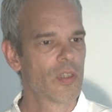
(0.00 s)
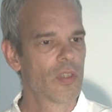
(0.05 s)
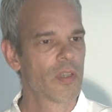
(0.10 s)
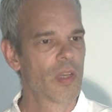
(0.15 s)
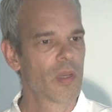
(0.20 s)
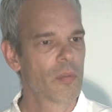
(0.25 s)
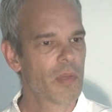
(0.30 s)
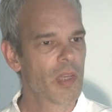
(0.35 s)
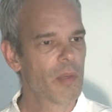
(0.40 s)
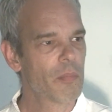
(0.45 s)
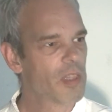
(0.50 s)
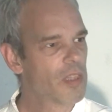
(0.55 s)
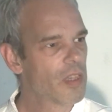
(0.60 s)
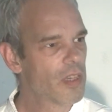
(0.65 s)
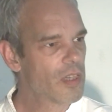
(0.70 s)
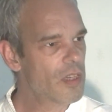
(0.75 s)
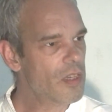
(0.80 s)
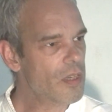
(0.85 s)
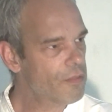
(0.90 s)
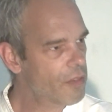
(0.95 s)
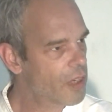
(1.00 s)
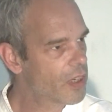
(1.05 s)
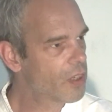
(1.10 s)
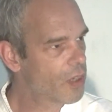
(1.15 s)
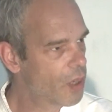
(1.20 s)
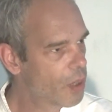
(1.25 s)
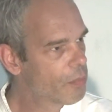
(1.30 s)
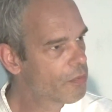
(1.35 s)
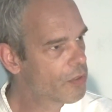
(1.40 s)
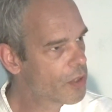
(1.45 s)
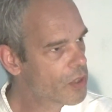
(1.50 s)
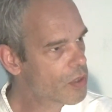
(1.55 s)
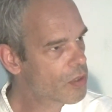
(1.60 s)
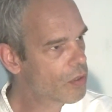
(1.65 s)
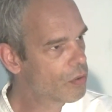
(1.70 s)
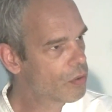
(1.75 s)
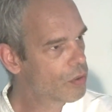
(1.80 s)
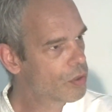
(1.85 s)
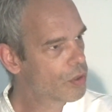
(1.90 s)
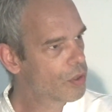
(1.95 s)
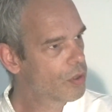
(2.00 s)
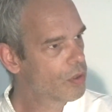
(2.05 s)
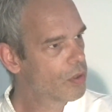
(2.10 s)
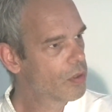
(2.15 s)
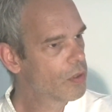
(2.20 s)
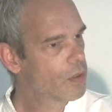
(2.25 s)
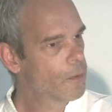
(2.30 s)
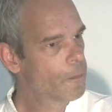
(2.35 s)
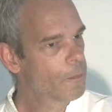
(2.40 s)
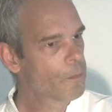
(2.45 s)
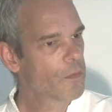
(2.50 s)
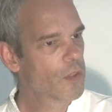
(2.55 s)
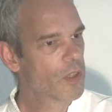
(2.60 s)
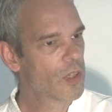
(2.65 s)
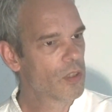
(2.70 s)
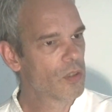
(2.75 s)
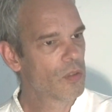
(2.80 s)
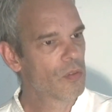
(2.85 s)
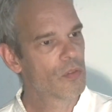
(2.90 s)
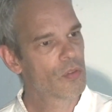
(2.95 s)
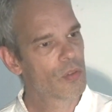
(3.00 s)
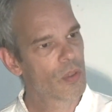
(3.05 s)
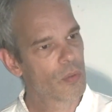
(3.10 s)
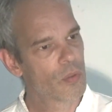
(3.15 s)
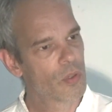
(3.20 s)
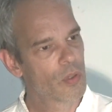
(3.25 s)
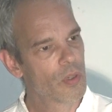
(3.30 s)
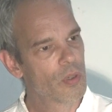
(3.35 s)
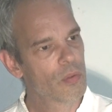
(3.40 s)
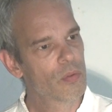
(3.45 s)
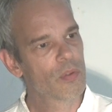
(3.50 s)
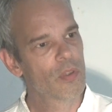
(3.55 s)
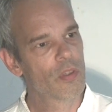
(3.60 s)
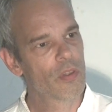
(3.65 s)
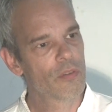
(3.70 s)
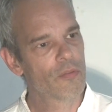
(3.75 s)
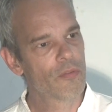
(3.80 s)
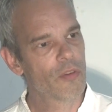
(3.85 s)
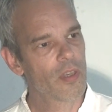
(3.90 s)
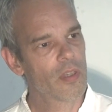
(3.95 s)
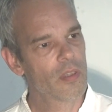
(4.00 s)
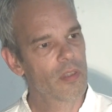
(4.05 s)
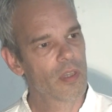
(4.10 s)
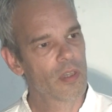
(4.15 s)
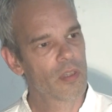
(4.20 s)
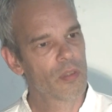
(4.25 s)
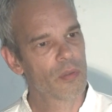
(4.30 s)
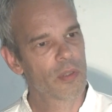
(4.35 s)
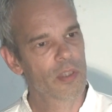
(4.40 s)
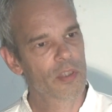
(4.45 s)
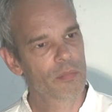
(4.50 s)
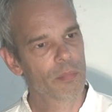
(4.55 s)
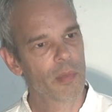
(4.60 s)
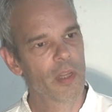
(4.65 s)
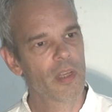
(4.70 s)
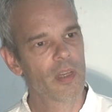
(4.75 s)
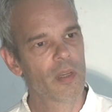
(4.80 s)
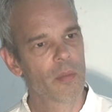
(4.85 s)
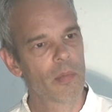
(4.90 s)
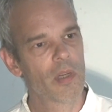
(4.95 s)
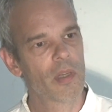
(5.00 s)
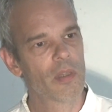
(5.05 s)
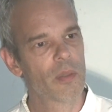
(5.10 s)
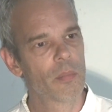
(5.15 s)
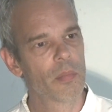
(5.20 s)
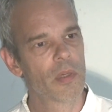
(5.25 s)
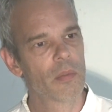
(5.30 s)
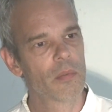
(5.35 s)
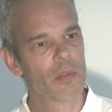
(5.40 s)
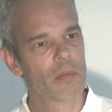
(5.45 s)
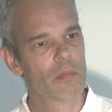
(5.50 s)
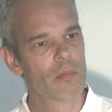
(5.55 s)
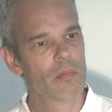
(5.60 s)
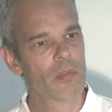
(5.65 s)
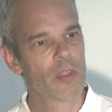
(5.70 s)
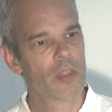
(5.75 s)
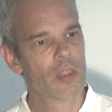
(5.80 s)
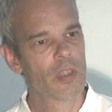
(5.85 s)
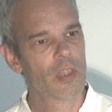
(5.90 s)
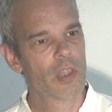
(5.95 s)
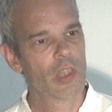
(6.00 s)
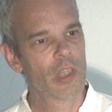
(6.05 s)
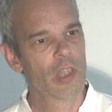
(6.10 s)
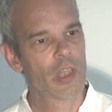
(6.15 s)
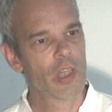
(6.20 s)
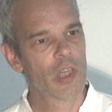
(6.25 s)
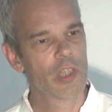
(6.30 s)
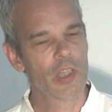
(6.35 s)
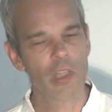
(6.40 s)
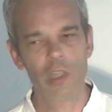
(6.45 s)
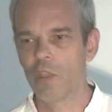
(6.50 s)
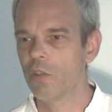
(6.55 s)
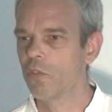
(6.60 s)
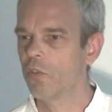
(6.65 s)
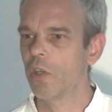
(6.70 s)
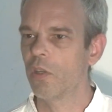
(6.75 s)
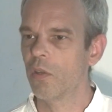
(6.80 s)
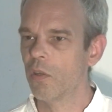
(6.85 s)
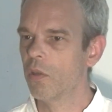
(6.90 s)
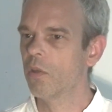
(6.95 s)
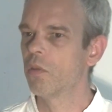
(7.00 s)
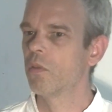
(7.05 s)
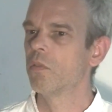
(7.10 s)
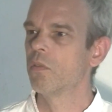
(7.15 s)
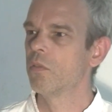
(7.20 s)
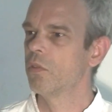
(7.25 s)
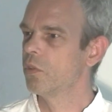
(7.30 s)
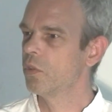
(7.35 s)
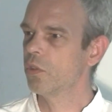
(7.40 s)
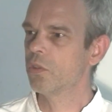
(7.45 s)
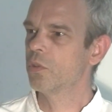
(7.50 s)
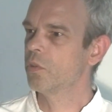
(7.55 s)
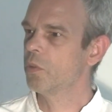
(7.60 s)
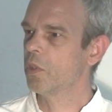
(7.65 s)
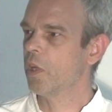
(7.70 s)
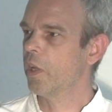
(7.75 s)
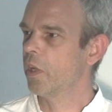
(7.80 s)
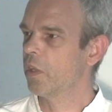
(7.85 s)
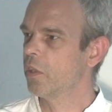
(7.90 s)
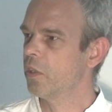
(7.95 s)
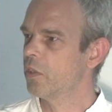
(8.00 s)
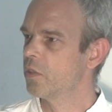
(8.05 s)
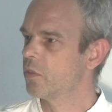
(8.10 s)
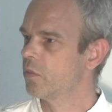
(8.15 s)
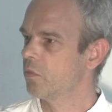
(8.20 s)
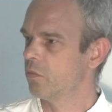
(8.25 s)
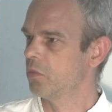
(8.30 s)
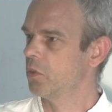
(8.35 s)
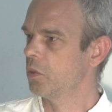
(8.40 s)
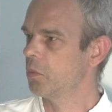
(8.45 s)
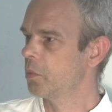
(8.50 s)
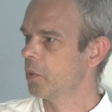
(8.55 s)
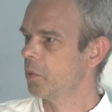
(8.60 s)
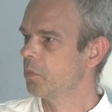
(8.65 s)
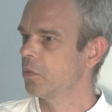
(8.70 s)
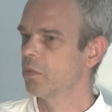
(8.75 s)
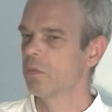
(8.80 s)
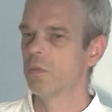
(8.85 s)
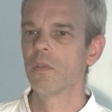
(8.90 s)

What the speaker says: And maybe there is a very obvious solution, and so you go to your friend and you explain about the problem, and then they'll say, oh, you just do it like this, no problem.